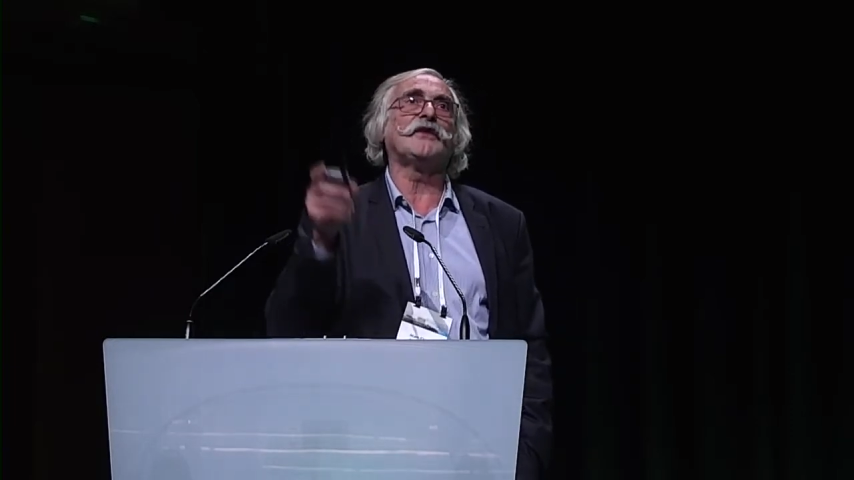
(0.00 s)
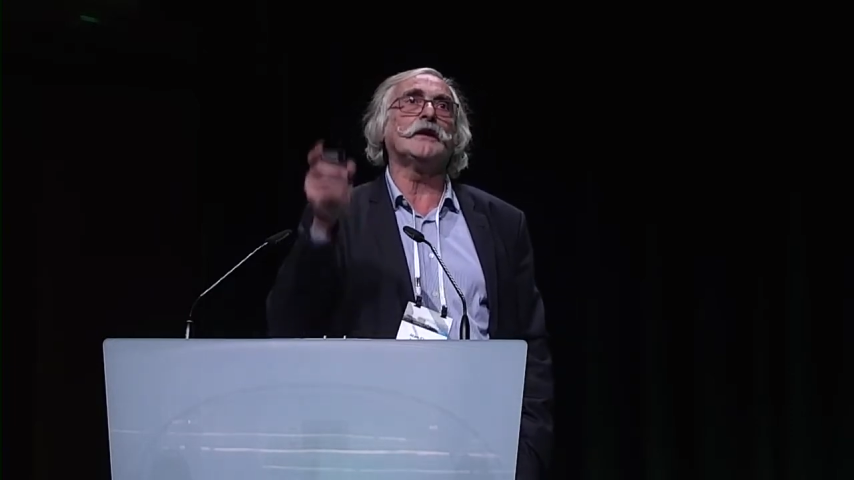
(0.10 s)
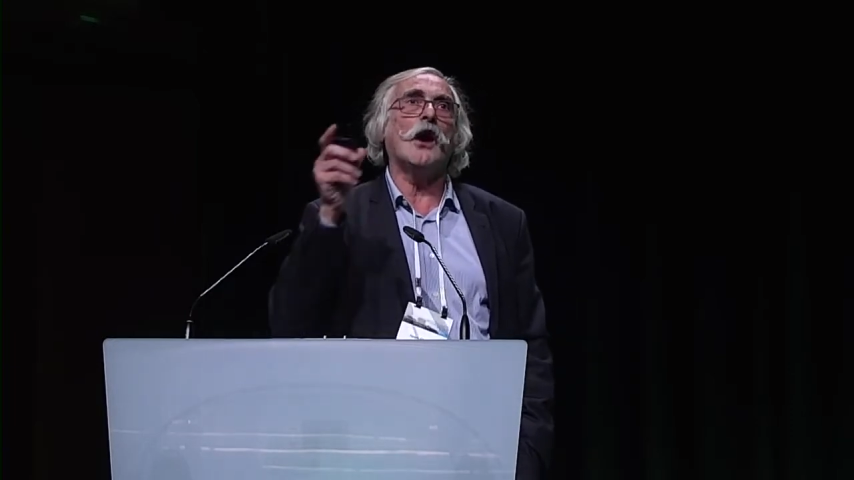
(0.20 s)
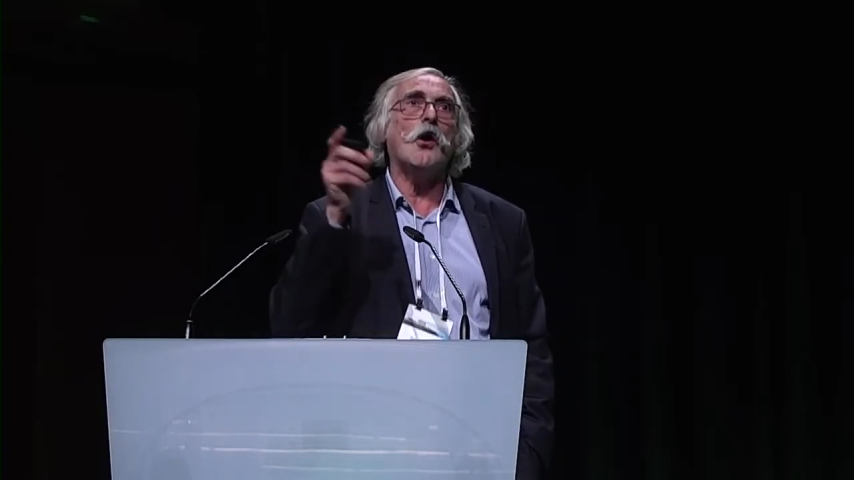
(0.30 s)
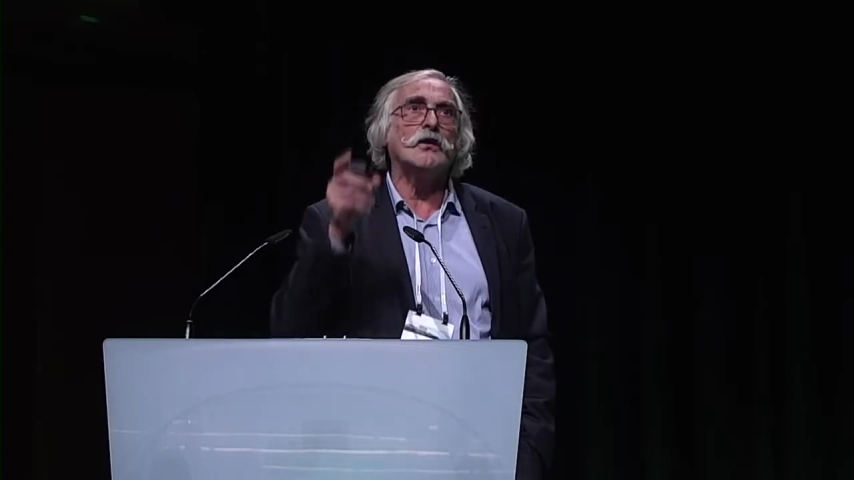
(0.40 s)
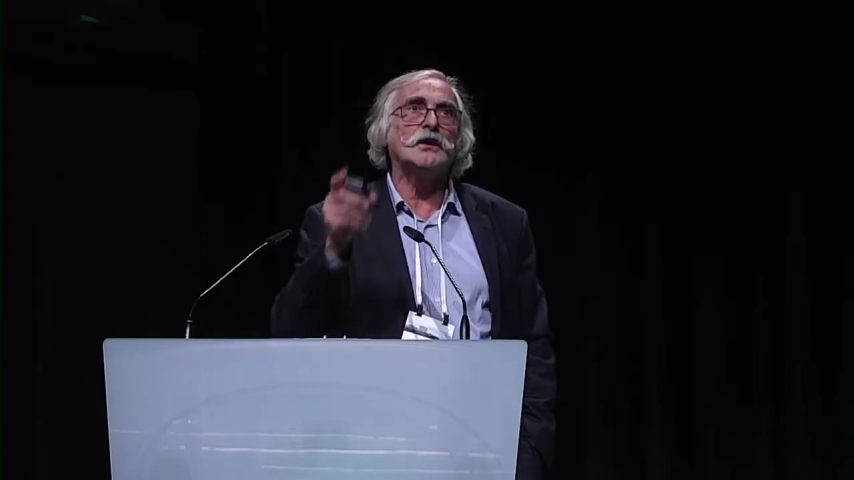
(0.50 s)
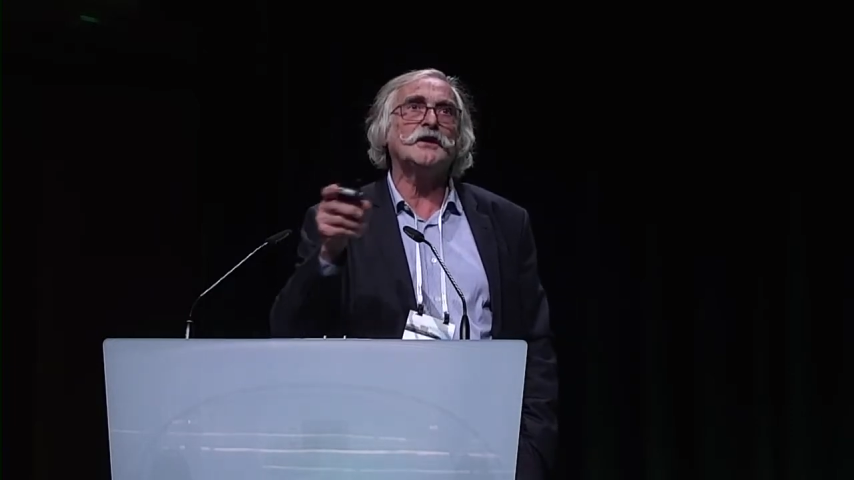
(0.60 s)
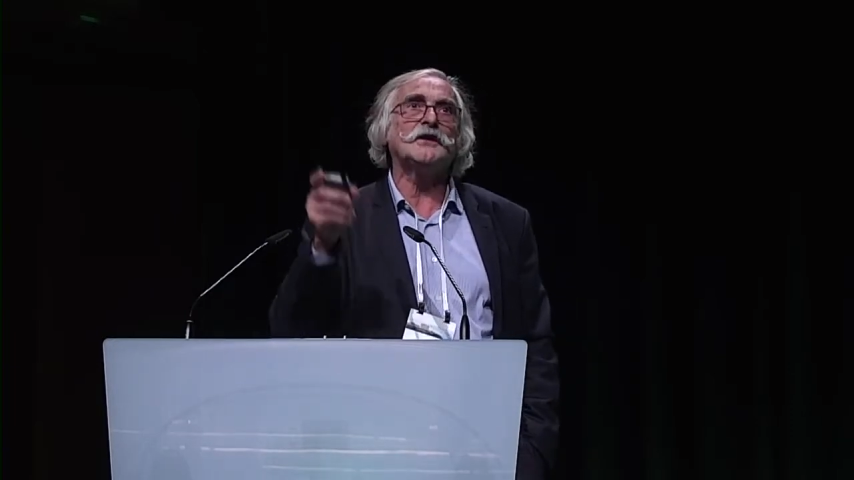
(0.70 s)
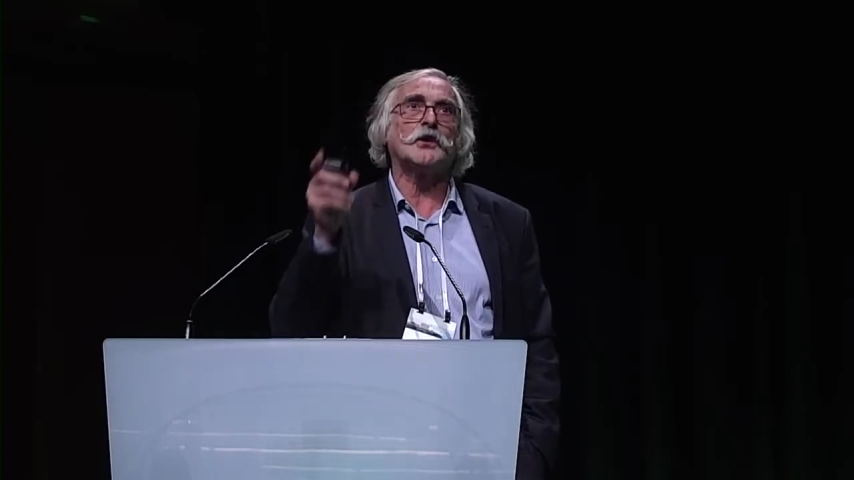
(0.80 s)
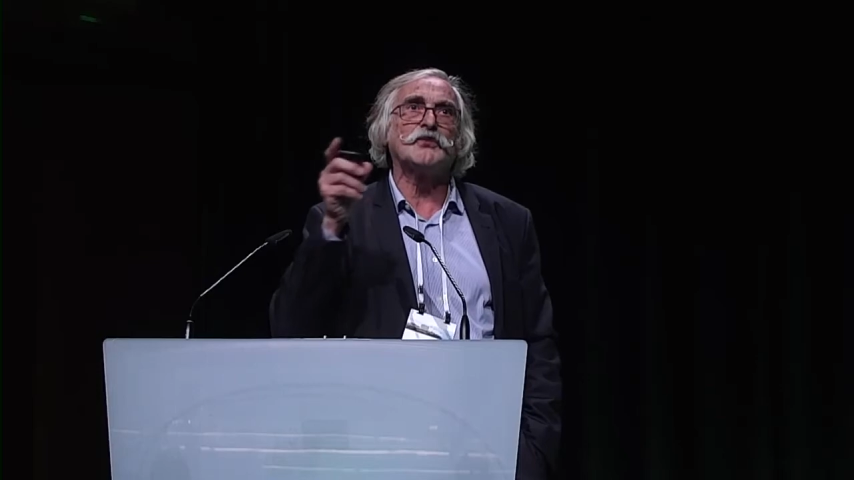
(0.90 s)
only
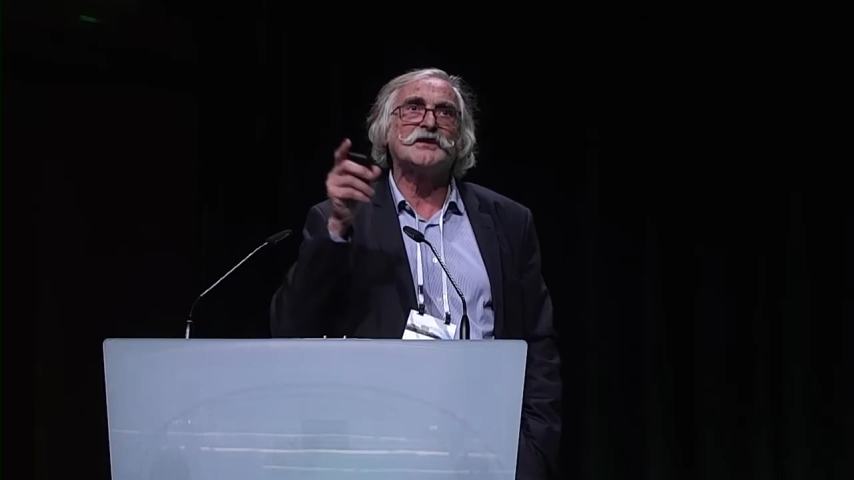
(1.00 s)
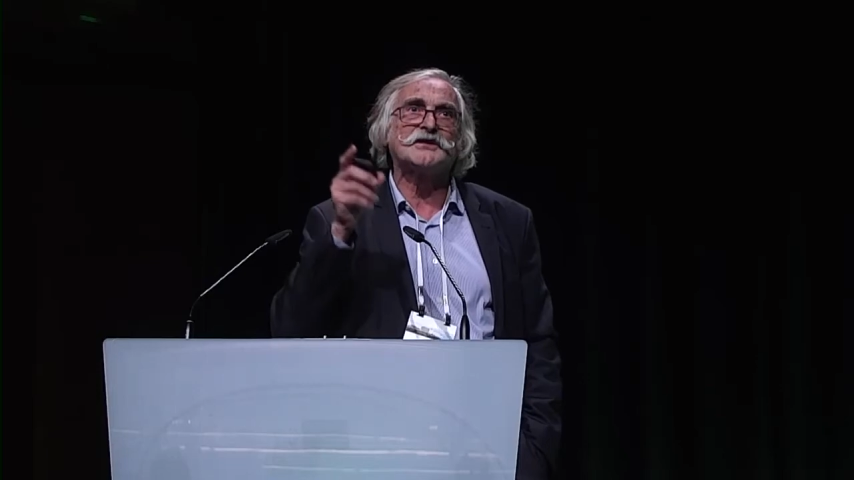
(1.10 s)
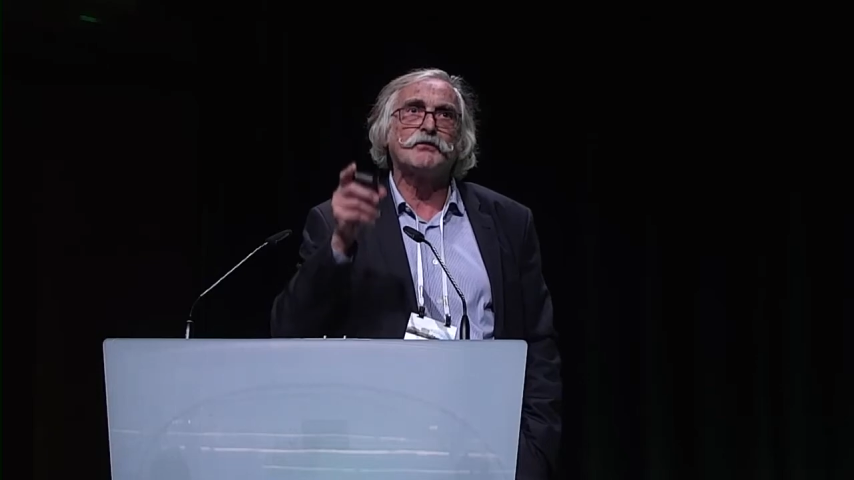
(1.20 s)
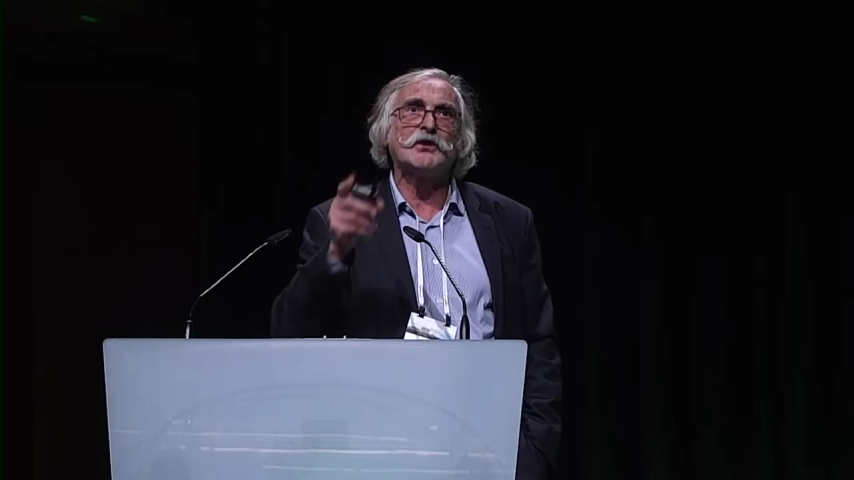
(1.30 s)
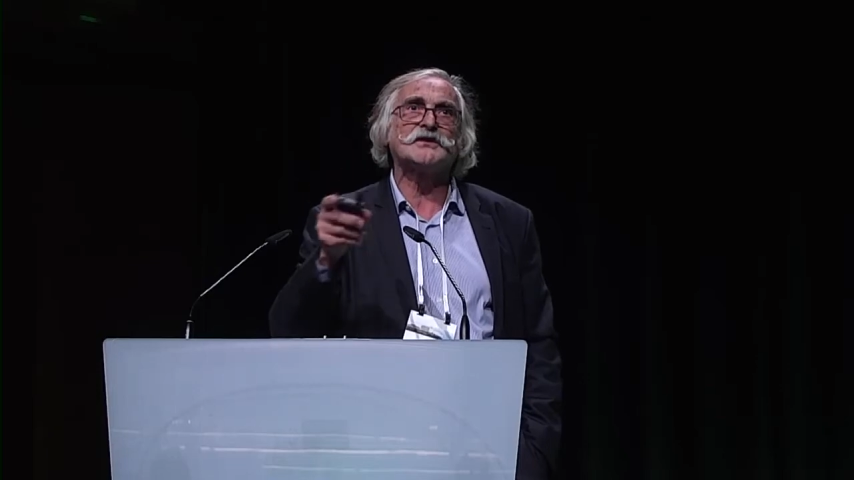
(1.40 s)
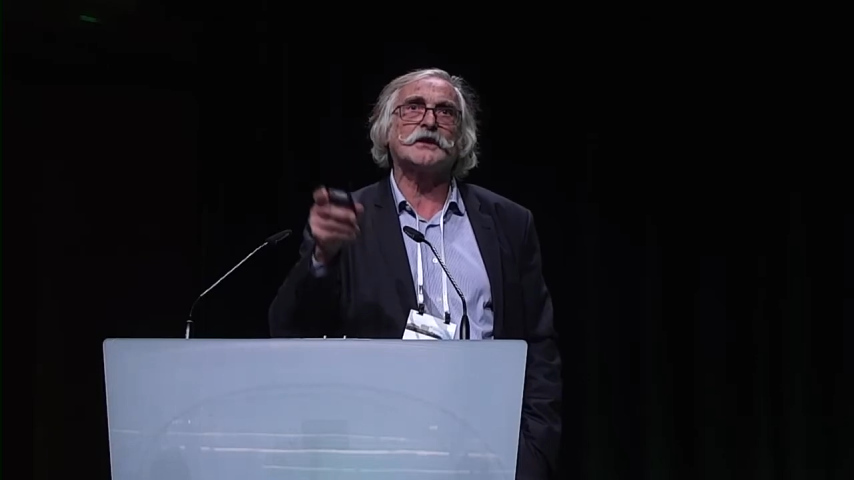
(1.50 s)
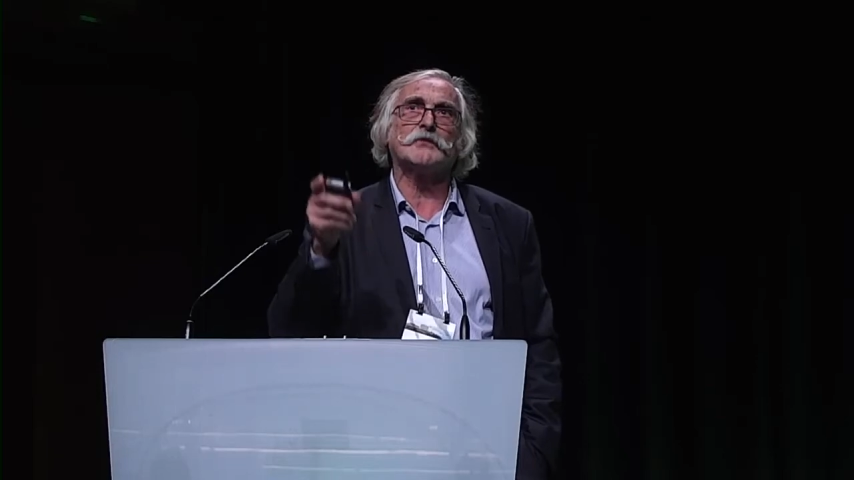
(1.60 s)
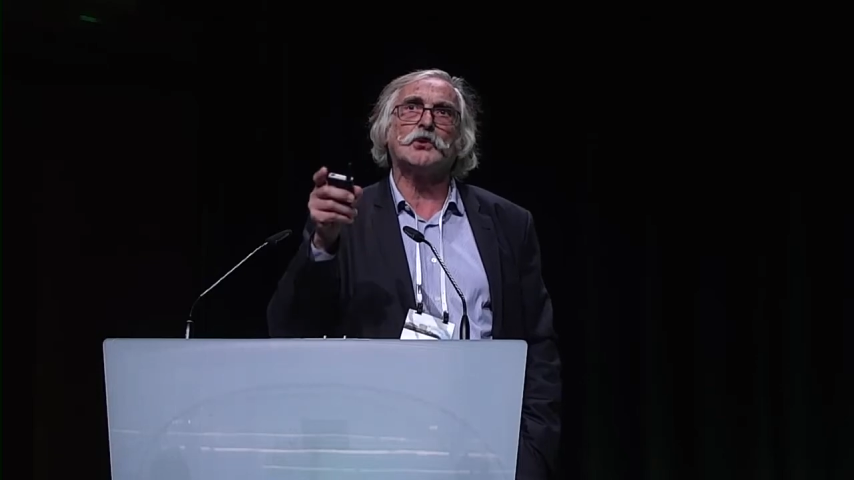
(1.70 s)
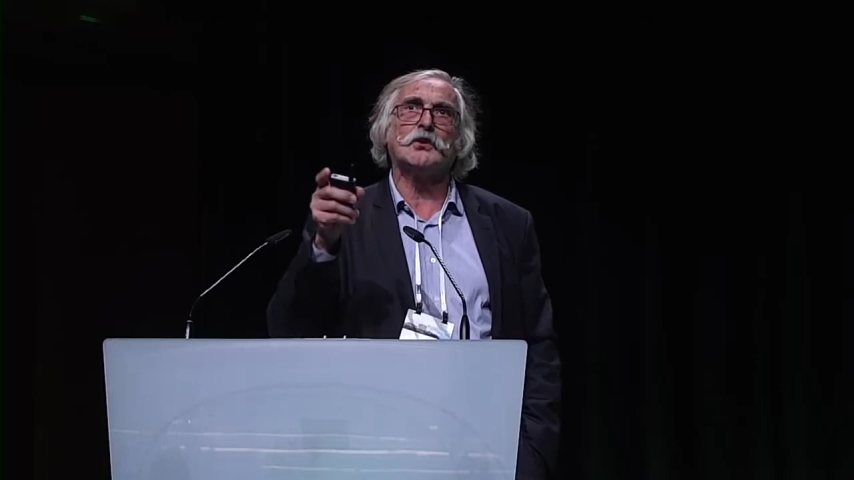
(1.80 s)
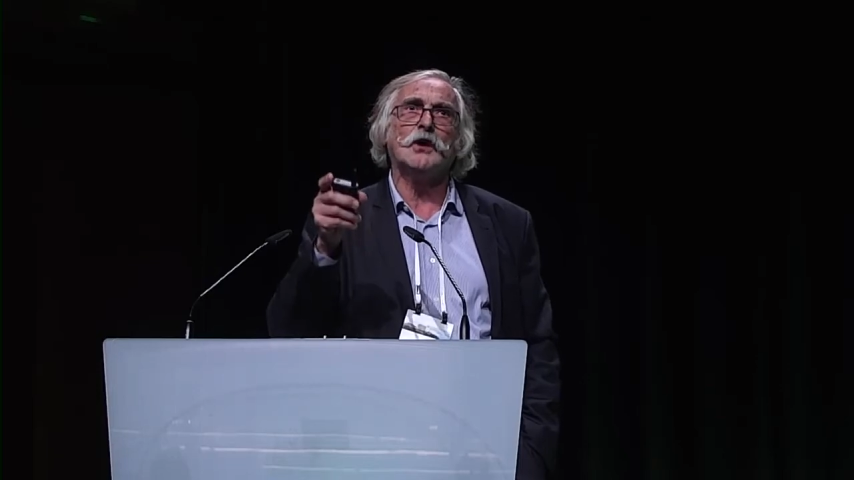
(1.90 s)
responsible